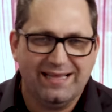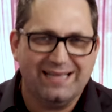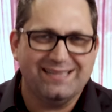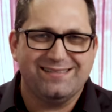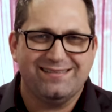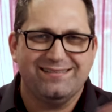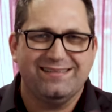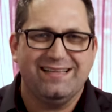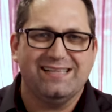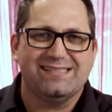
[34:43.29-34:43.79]

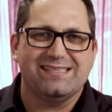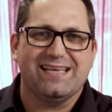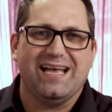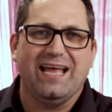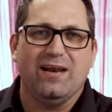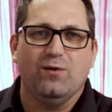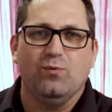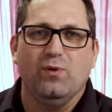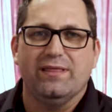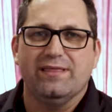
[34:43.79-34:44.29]
That, that's
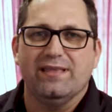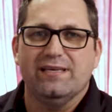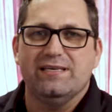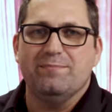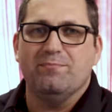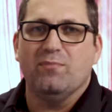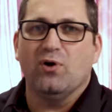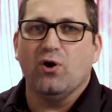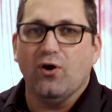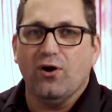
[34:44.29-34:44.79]
kind of what the
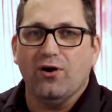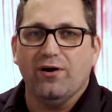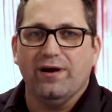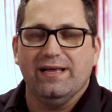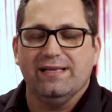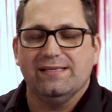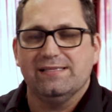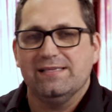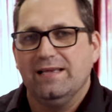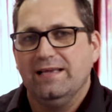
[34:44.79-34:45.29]

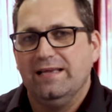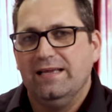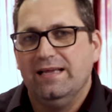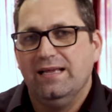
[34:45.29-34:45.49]
demurrer is.